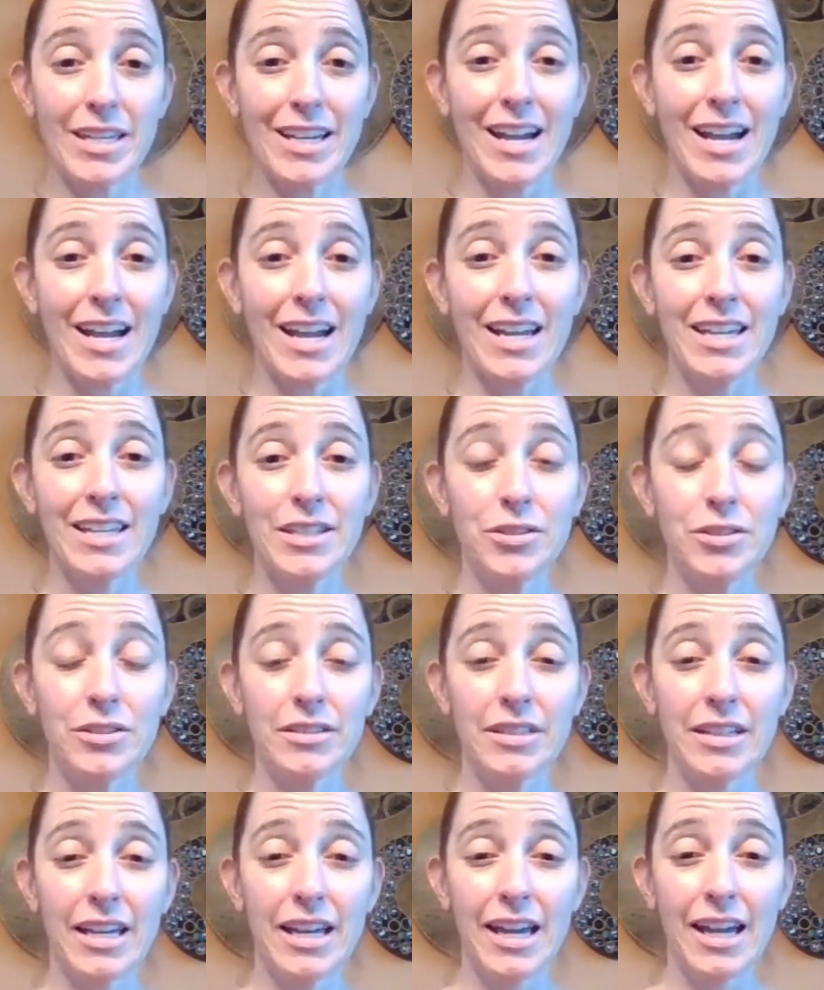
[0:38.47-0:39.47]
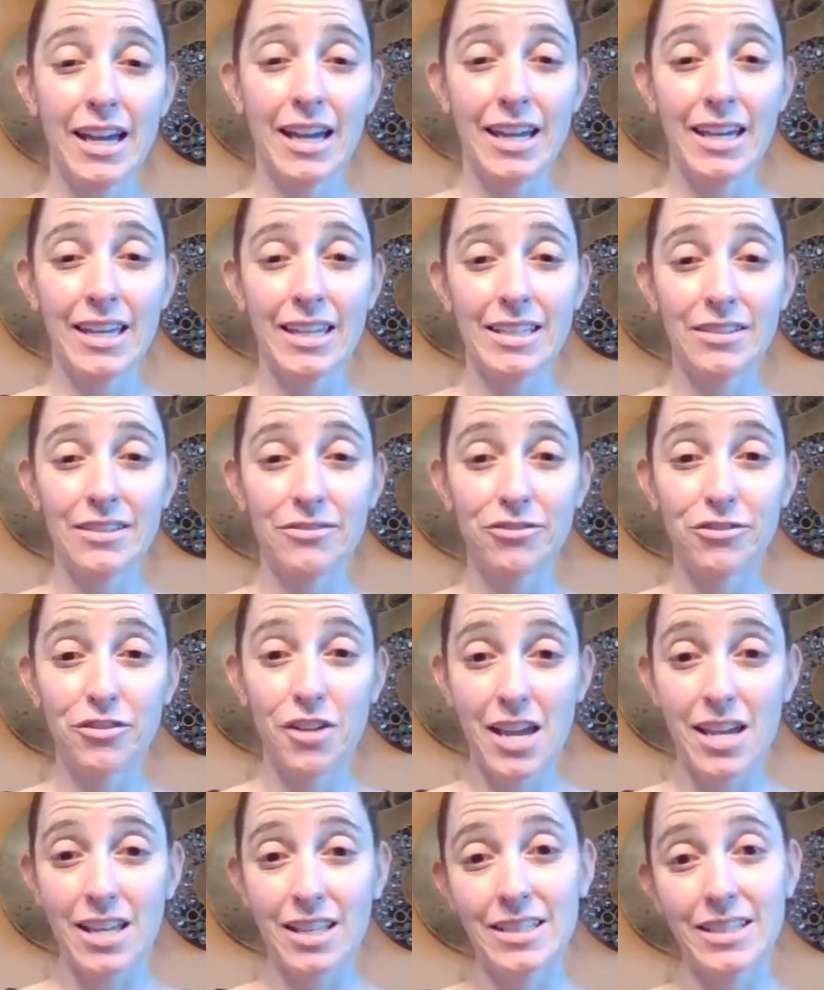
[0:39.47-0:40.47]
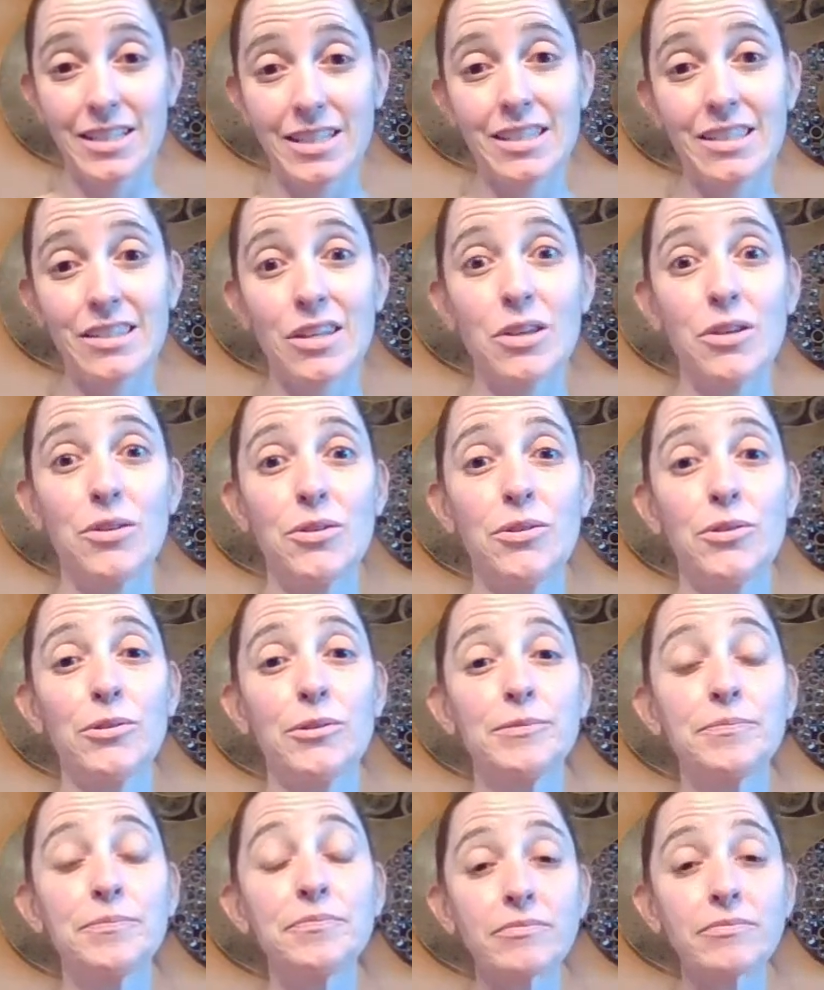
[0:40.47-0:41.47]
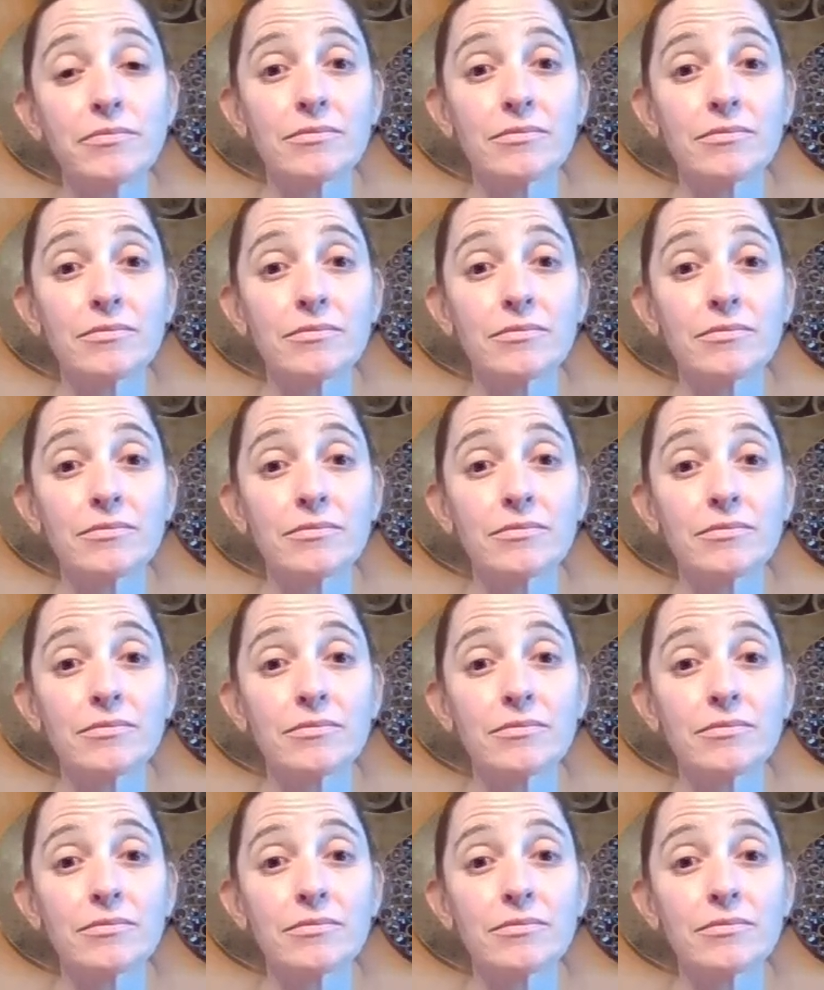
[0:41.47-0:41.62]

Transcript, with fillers: I had friends who